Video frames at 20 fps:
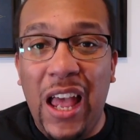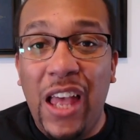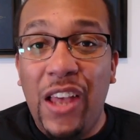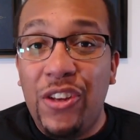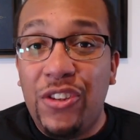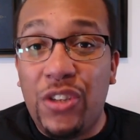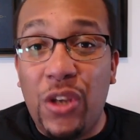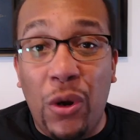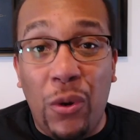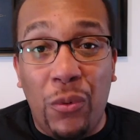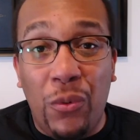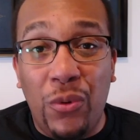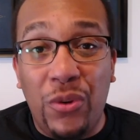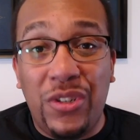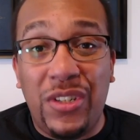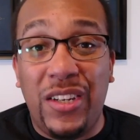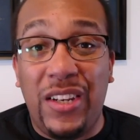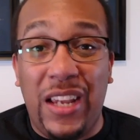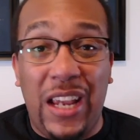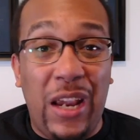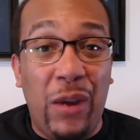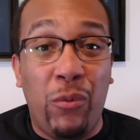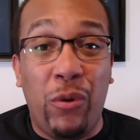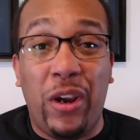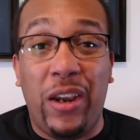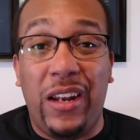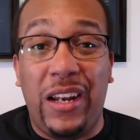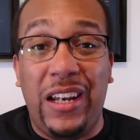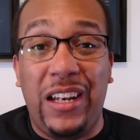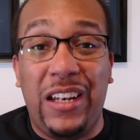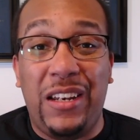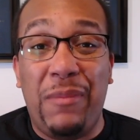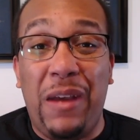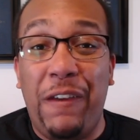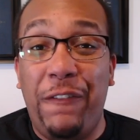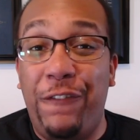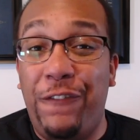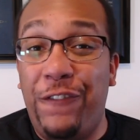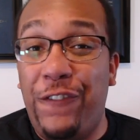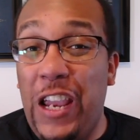So, today we're getting to my
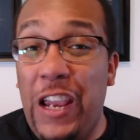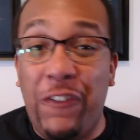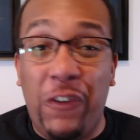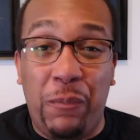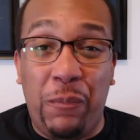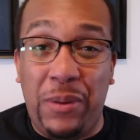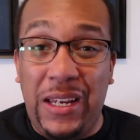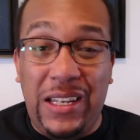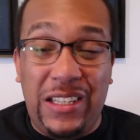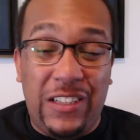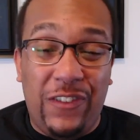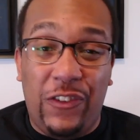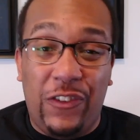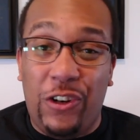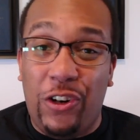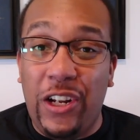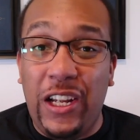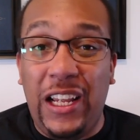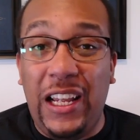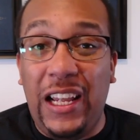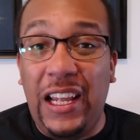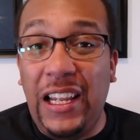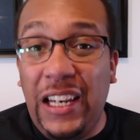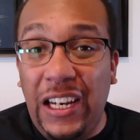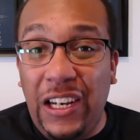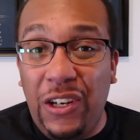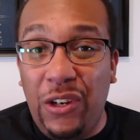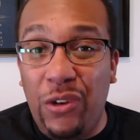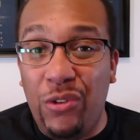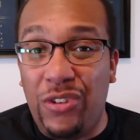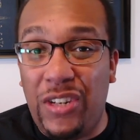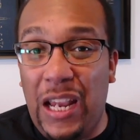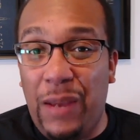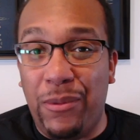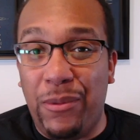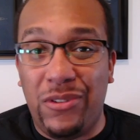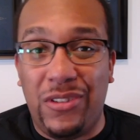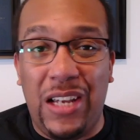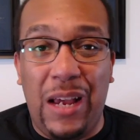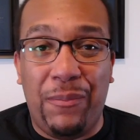favorite piece of learning any new
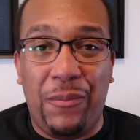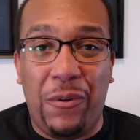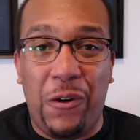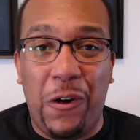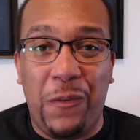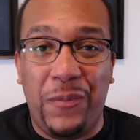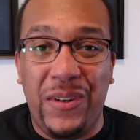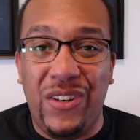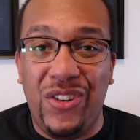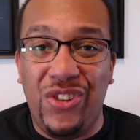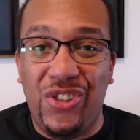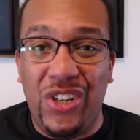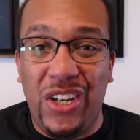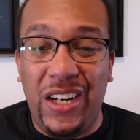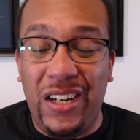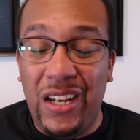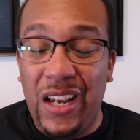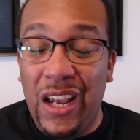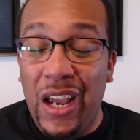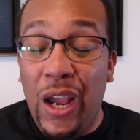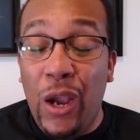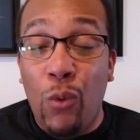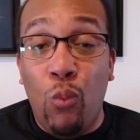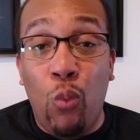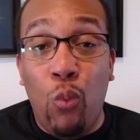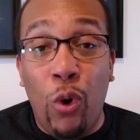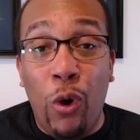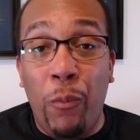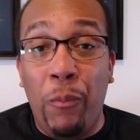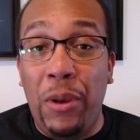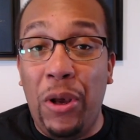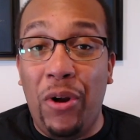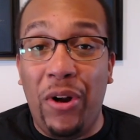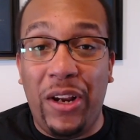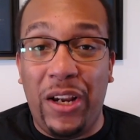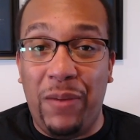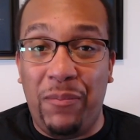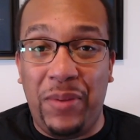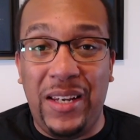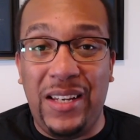tabletop RPG. We're
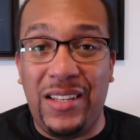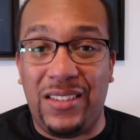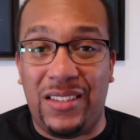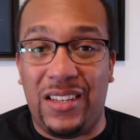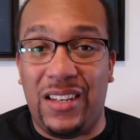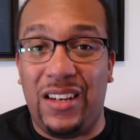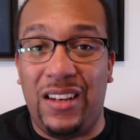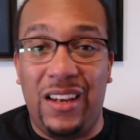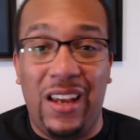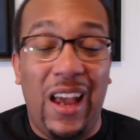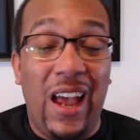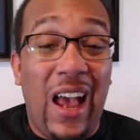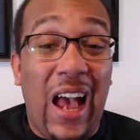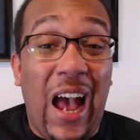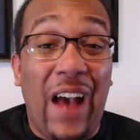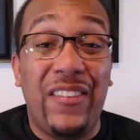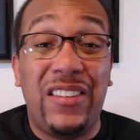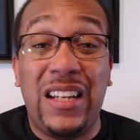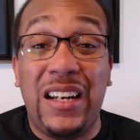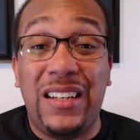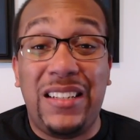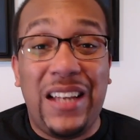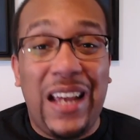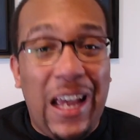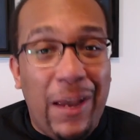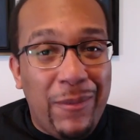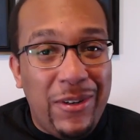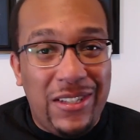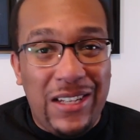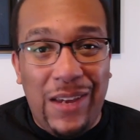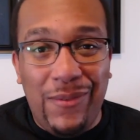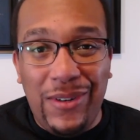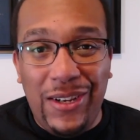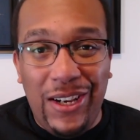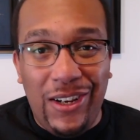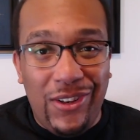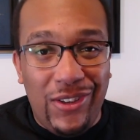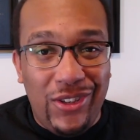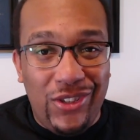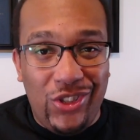building a PC. I've said it time and time
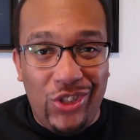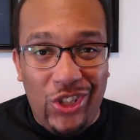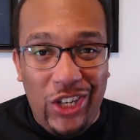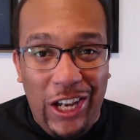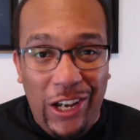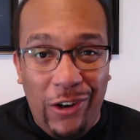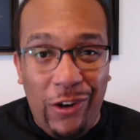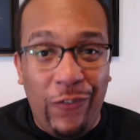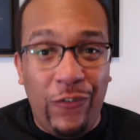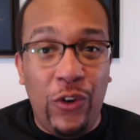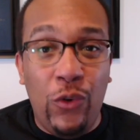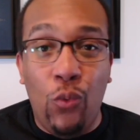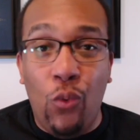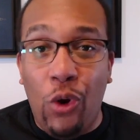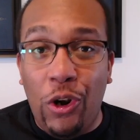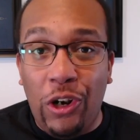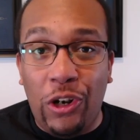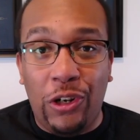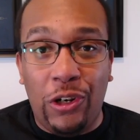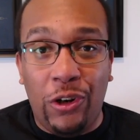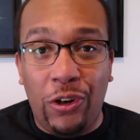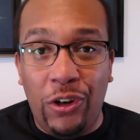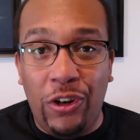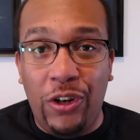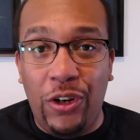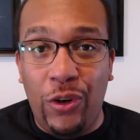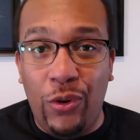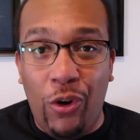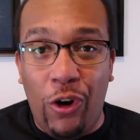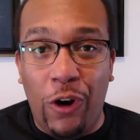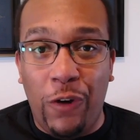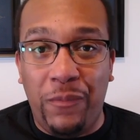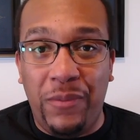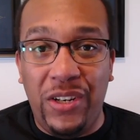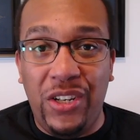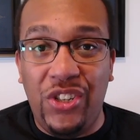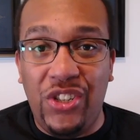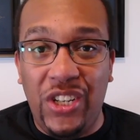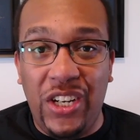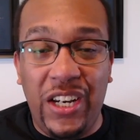again on this channel, if you want to learn a new
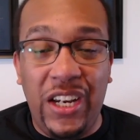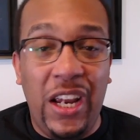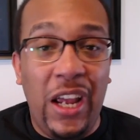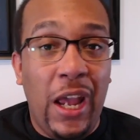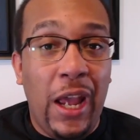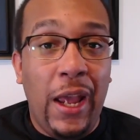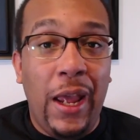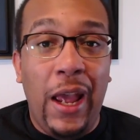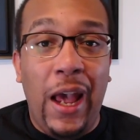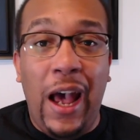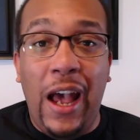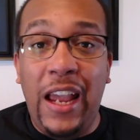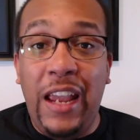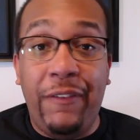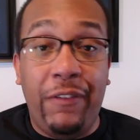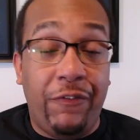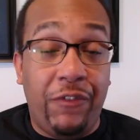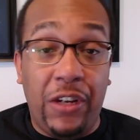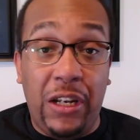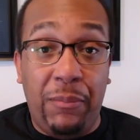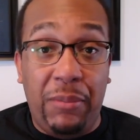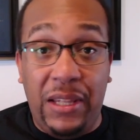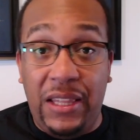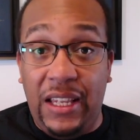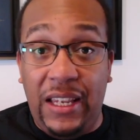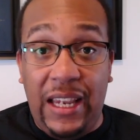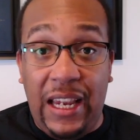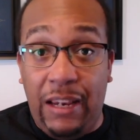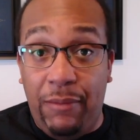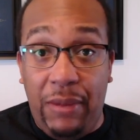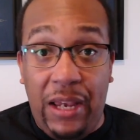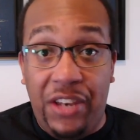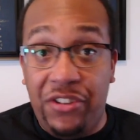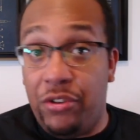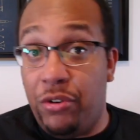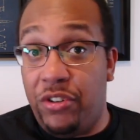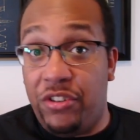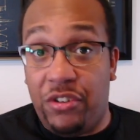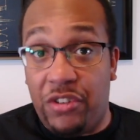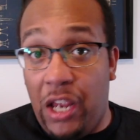RPG, even if you're going to be the game master,
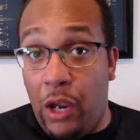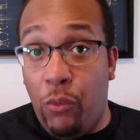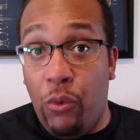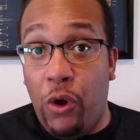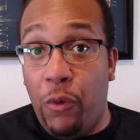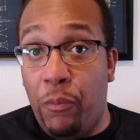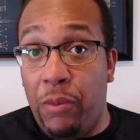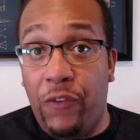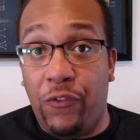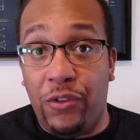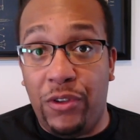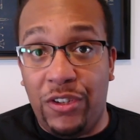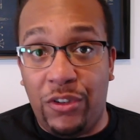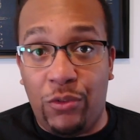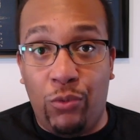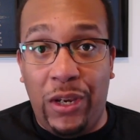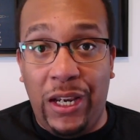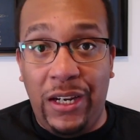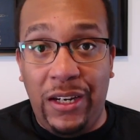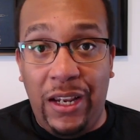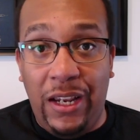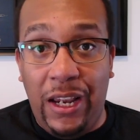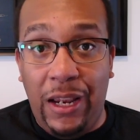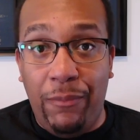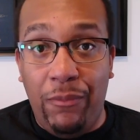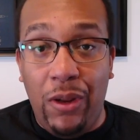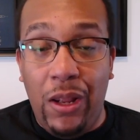which I will be for this Wade game,